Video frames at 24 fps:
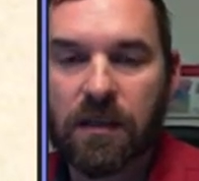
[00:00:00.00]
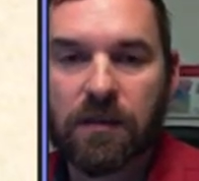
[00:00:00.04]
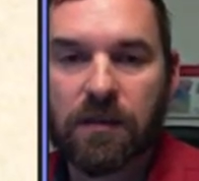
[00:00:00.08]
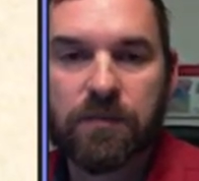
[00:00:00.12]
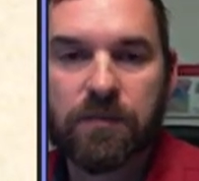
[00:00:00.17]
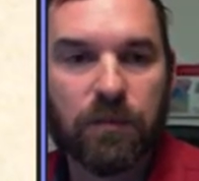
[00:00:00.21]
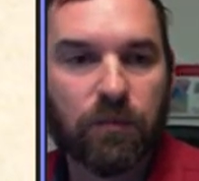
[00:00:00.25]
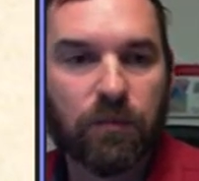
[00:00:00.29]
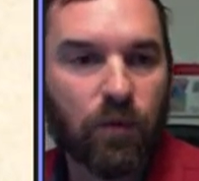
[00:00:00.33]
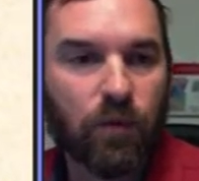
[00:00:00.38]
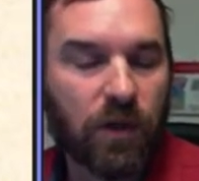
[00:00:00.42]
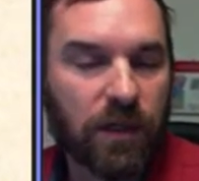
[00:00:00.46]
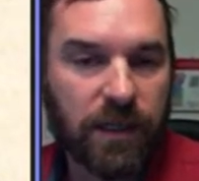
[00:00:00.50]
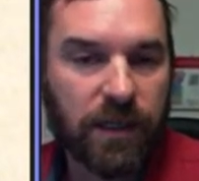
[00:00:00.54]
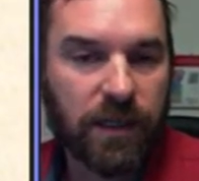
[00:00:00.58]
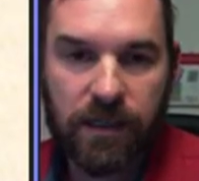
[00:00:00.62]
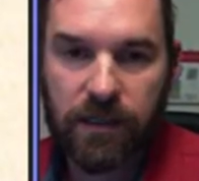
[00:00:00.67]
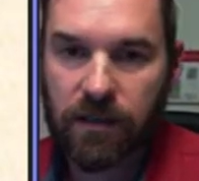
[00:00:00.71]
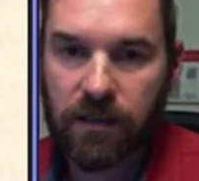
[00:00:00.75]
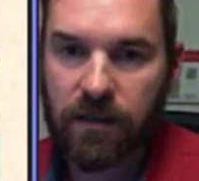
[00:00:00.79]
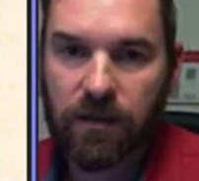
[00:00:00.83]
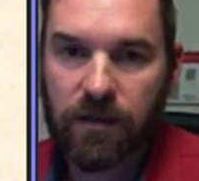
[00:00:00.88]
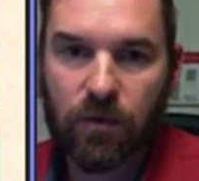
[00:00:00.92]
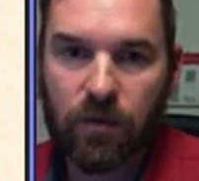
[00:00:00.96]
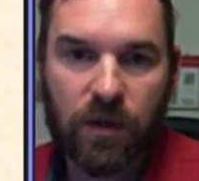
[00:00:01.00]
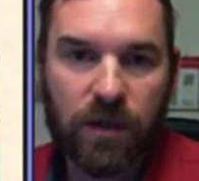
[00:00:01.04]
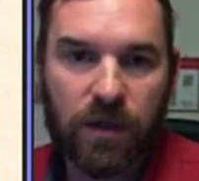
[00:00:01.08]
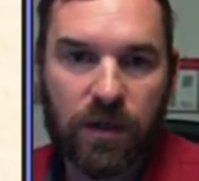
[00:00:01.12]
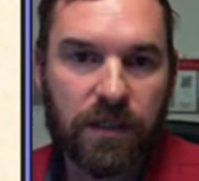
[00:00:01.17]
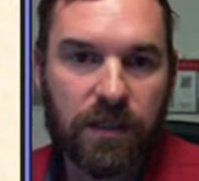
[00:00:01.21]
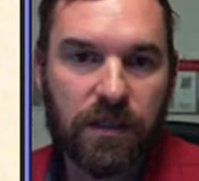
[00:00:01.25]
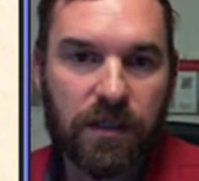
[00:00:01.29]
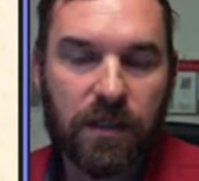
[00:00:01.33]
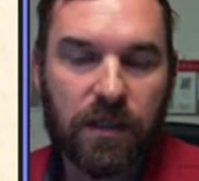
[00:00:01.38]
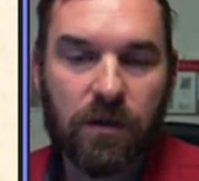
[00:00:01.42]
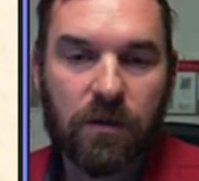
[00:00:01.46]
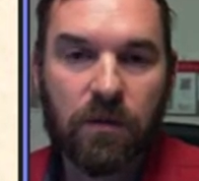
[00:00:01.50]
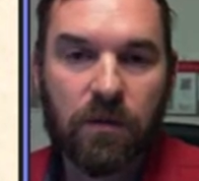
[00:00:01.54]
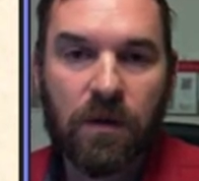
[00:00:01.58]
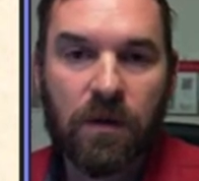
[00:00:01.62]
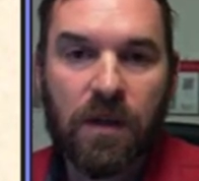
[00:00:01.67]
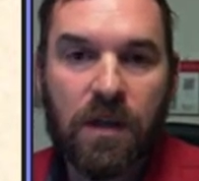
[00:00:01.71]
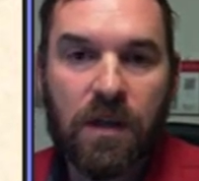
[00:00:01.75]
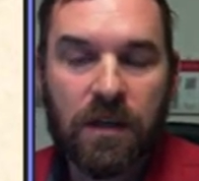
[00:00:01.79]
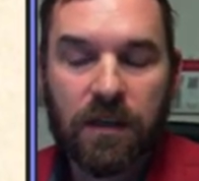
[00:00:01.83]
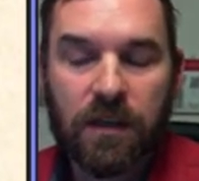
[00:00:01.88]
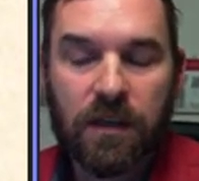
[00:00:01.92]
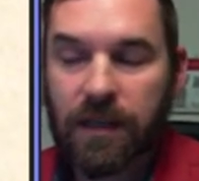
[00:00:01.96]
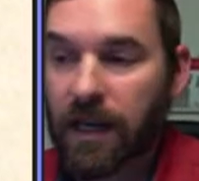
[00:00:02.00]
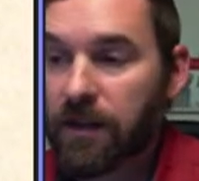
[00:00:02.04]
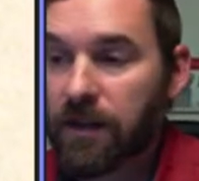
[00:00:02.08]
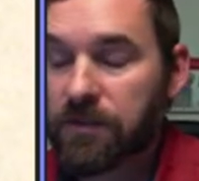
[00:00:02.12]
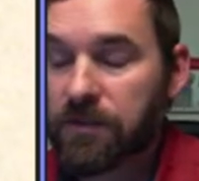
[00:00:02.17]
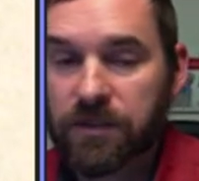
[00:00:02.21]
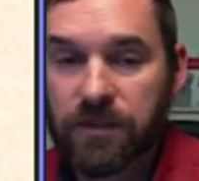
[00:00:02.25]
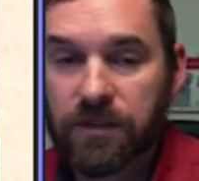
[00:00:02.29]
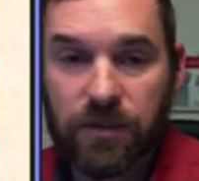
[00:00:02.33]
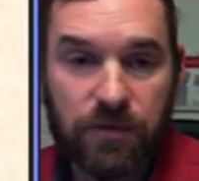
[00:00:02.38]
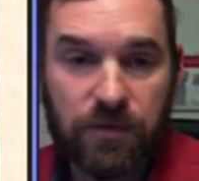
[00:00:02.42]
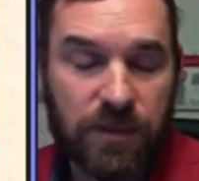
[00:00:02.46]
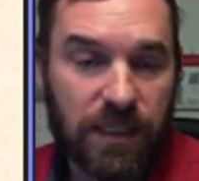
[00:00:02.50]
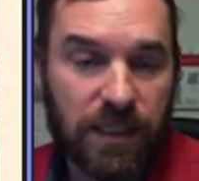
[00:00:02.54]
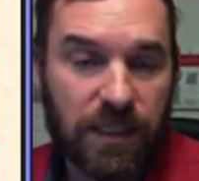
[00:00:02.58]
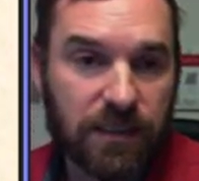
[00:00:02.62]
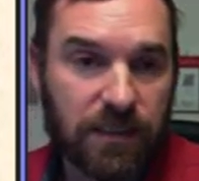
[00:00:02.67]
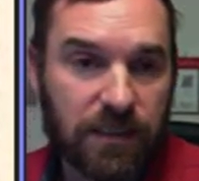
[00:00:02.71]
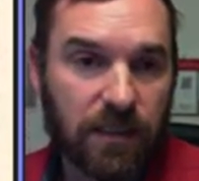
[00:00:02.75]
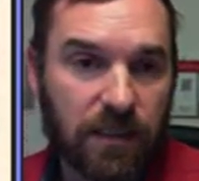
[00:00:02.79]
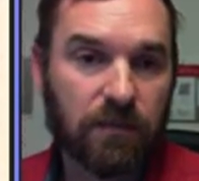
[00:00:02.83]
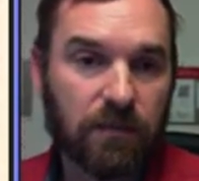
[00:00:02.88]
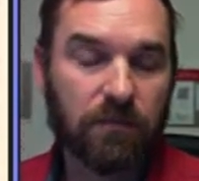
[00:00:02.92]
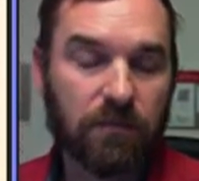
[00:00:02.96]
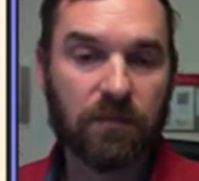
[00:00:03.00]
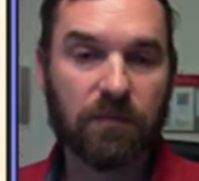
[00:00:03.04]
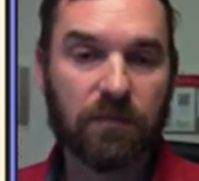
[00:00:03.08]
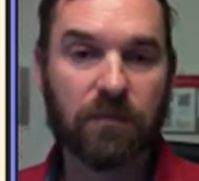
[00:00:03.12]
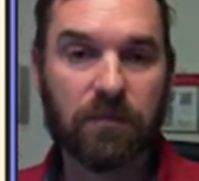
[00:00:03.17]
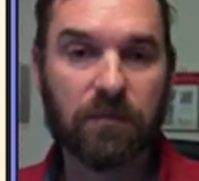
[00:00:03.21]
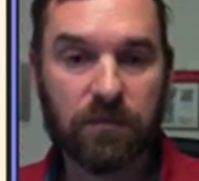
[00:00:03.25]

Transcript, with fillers: Um, some work here in Oregon, you know, coyotes do tend to